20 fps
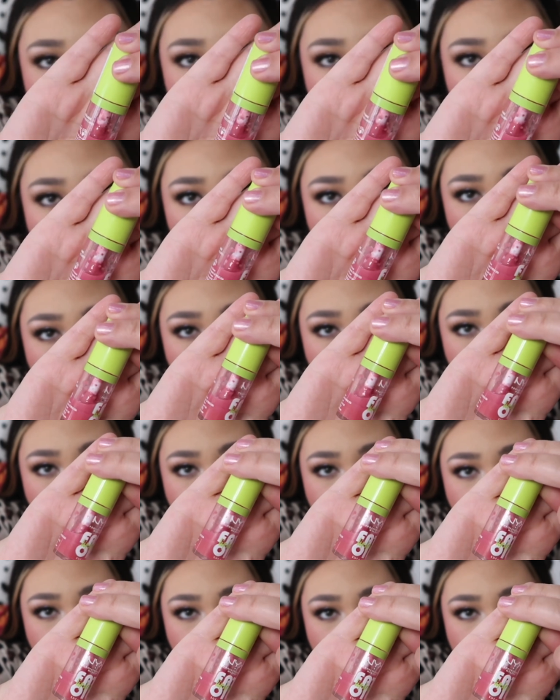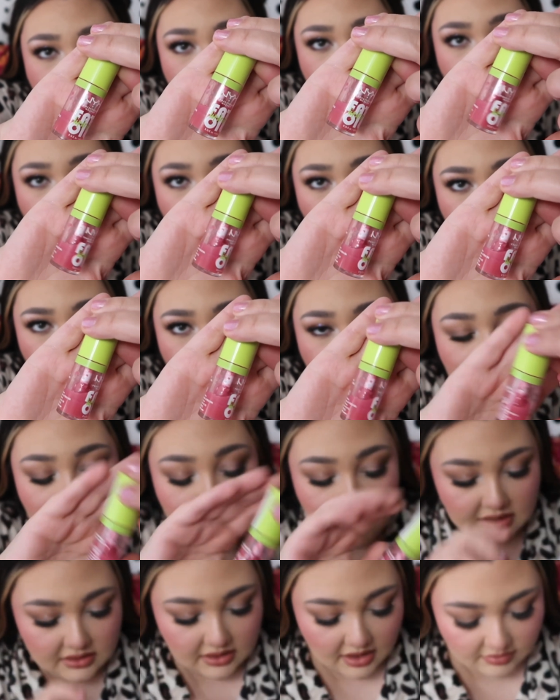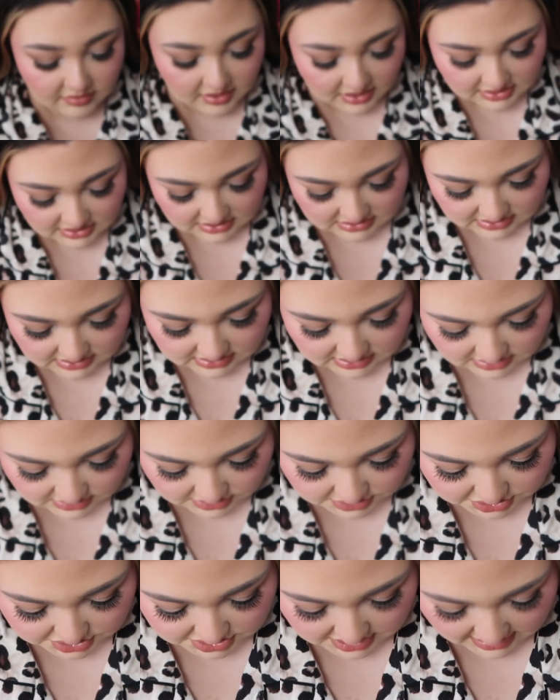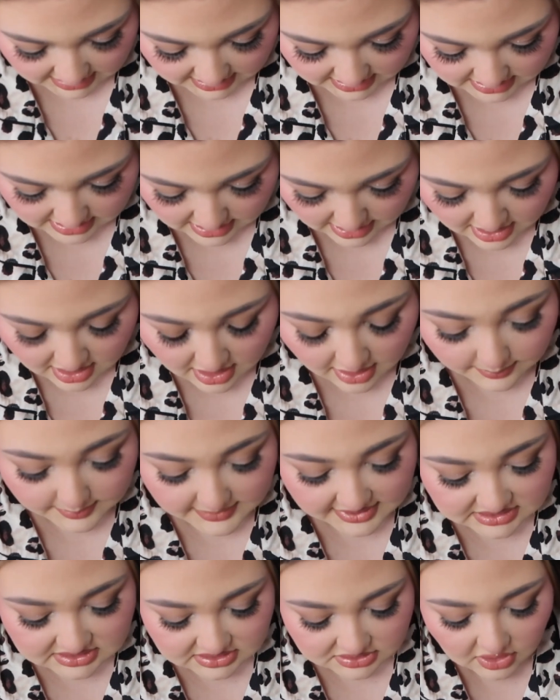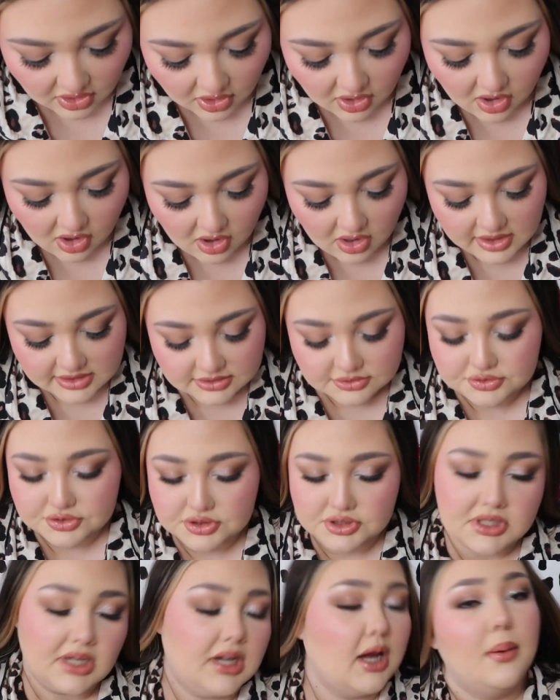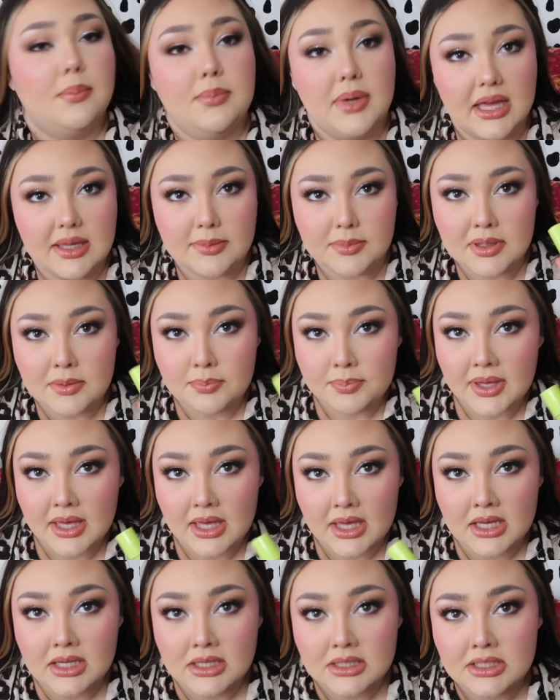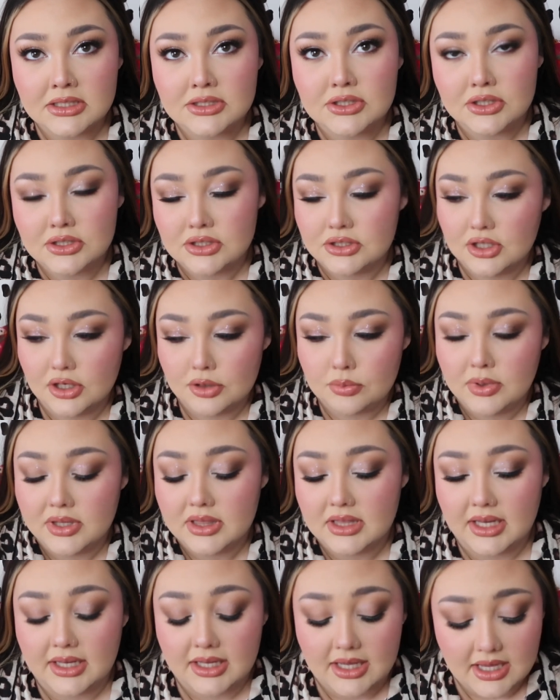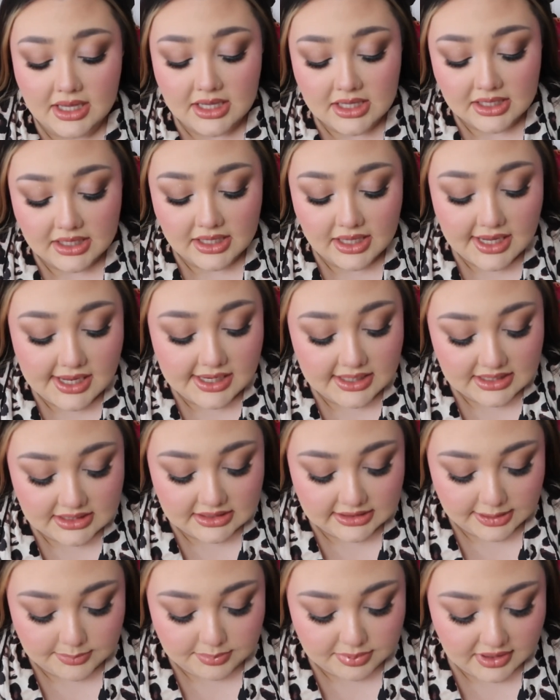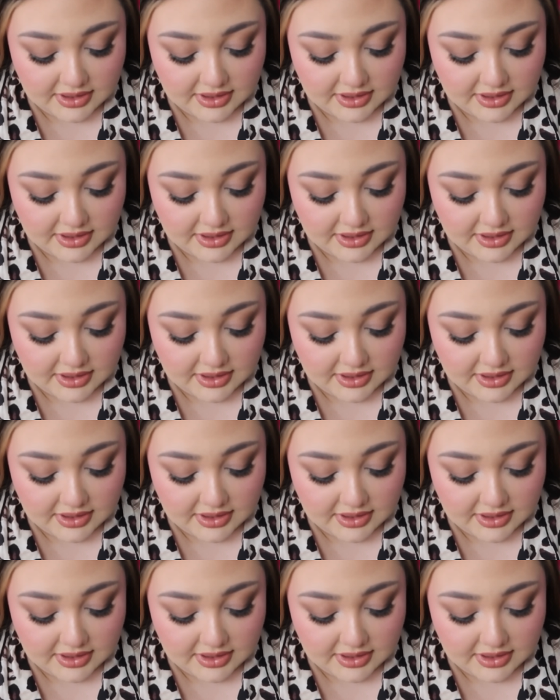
one I've literally used like half of it. I love it. This is the shade Miss Call. It's just like a baby pink. This looks good with like any lip